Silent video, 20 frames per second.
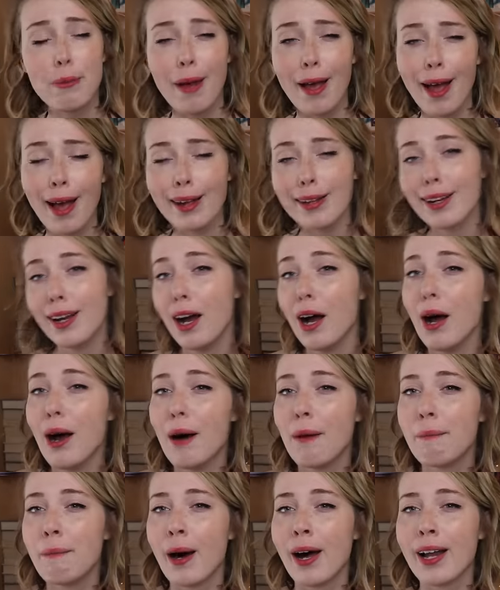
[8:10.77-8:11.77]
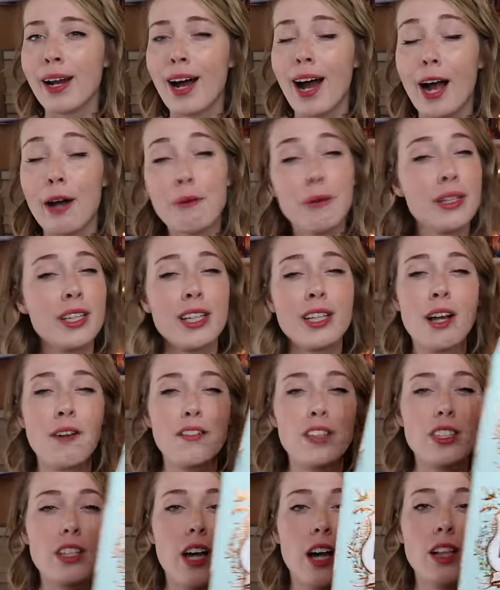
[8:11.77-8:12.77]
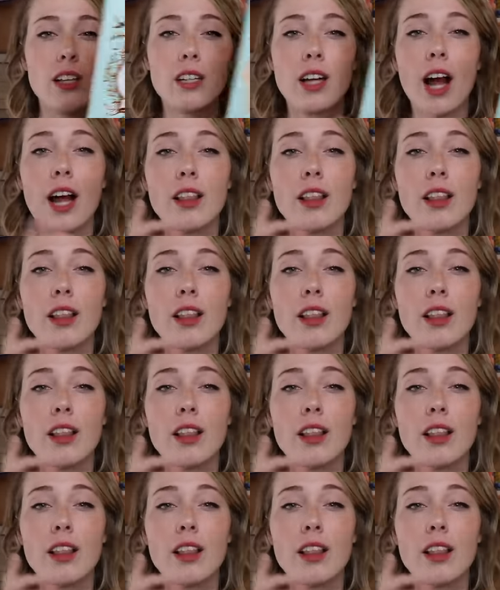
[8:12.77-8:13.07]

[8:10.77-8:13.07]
pack, but I really love this color.